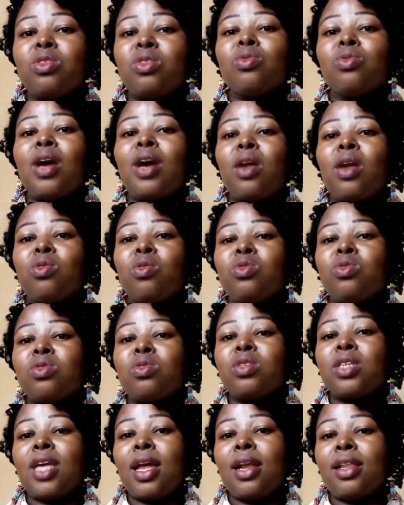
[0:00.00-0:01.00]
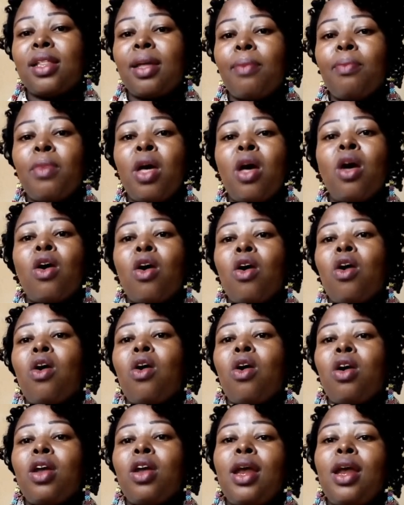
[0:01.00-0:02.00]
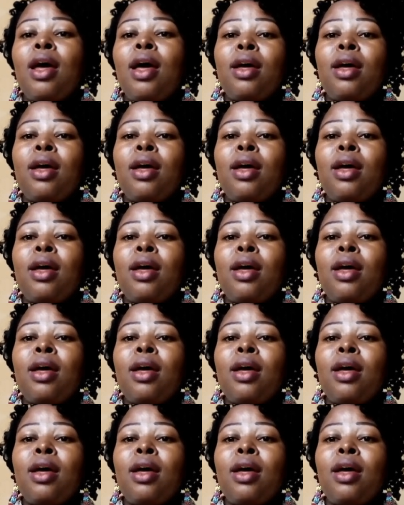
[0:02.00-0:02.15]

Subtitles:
You can also sell them, or